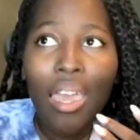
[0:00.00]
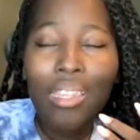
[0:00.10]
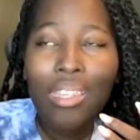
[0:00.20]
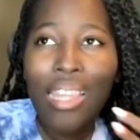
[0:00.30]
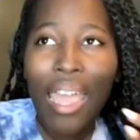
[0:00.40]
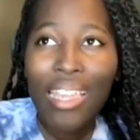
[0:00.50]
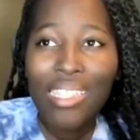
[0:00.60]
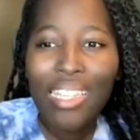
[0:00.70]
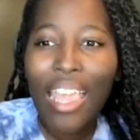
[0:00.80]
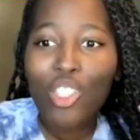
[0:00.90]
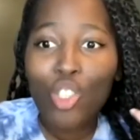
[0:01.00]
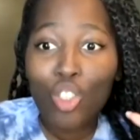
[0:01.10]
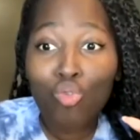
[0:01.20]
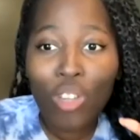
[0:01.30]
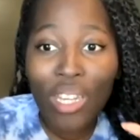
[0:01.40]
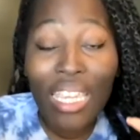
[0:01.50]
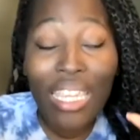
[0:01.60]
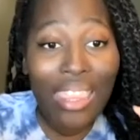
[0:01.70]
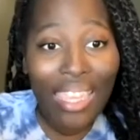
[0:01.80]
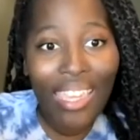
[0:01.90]
lighting, like just really
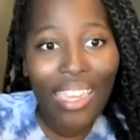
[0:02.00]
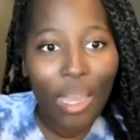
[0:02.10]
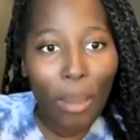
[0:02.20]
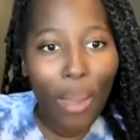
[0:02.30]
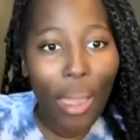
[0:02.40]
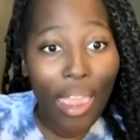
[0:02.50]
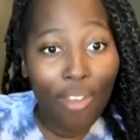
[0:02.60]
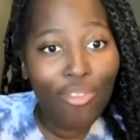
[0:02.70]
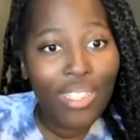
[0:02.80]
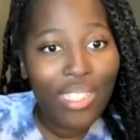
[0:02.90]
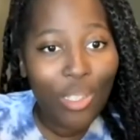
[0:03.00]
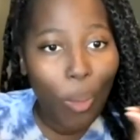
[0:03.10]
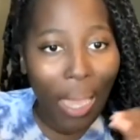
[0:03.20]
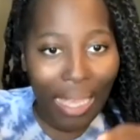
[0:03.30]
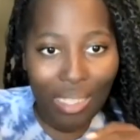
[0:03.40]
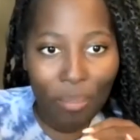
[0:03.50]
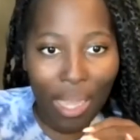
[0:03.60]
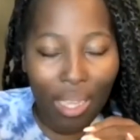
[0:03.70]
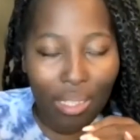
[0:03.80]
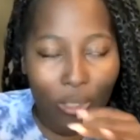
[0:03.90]
thinking about every single
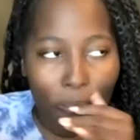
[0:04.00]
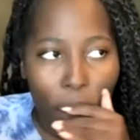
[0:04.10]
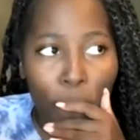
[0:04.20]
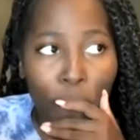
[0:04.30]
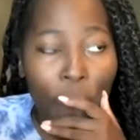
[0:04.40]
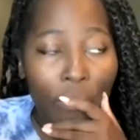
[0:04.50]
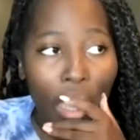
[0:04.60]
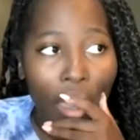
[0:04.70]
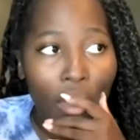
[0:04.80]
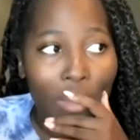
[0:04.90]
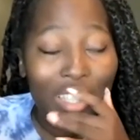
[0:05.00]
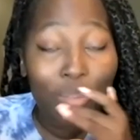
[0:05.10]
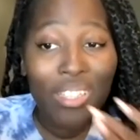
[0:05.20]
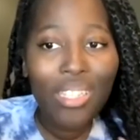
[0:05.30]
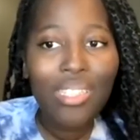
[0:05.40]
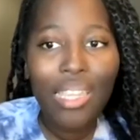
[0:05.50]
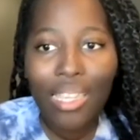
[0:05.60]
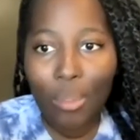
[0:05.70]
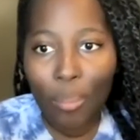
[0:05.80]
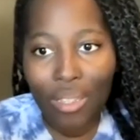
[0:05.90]
aspect, especially as an
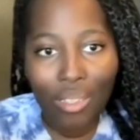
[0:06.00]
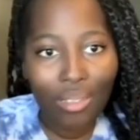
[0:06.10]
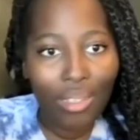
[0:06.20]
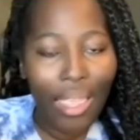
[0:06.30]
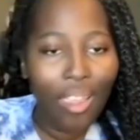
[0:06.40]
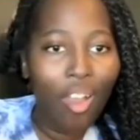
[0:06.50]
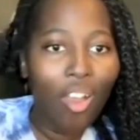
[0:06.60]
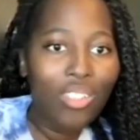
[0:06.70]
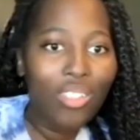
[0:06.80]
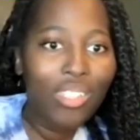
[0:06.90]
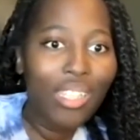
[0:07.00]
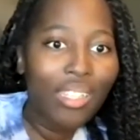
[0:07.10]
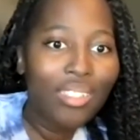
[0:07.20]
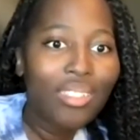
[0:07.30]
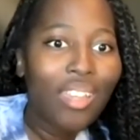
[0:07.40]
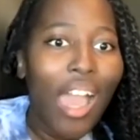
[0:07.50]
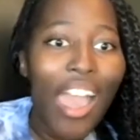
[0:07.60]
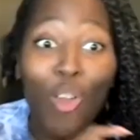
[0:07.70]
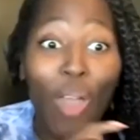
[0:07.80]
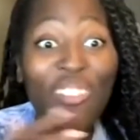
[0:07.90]
independent like artist. I
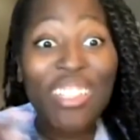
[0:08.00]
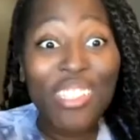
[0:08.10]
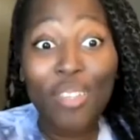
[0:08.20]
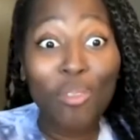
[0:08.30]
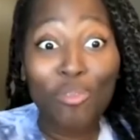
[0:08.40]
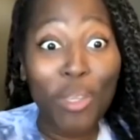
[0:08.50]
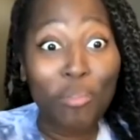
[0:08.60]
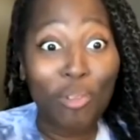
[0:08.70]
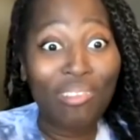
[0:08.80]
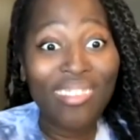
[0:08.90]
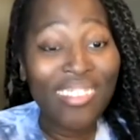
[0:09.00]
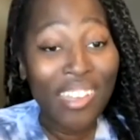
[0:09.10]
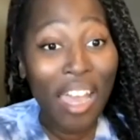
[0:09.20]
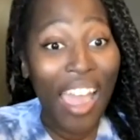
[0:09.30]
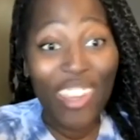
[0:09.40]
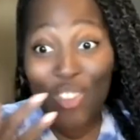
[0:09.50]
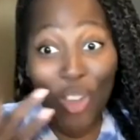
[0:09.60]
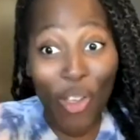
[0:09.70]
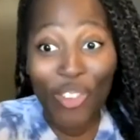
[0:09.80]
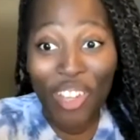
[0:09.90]
don't have a team of people. I
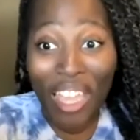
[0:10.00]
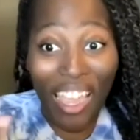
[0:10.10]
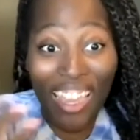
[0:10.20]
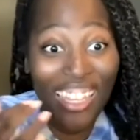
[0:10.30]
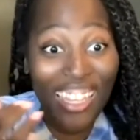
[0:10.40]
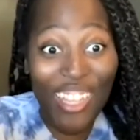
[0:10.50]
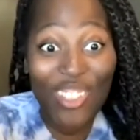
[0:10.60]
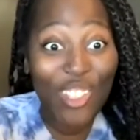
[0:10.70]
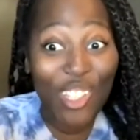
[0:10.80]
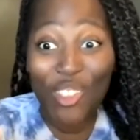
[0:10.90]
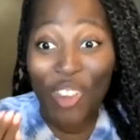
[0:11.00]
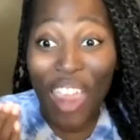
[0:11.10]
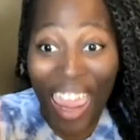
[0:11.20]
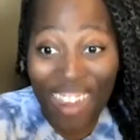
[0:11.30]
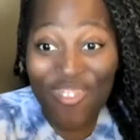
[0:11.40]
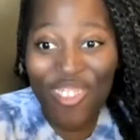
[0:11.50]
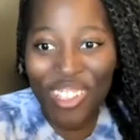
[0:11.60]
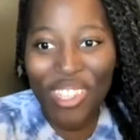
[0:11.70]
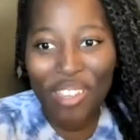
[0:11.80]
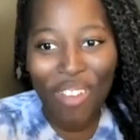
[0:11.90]
don't, like, I literally do
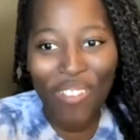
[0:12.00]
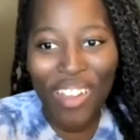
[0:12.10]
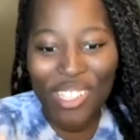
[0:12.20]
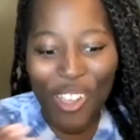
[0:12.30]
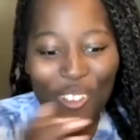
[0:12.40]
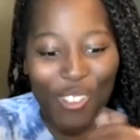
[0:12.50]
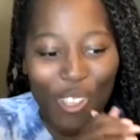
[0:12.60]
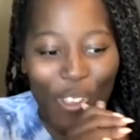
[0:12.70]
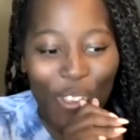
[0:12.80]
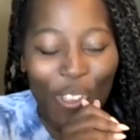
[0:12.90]
everything by myself. So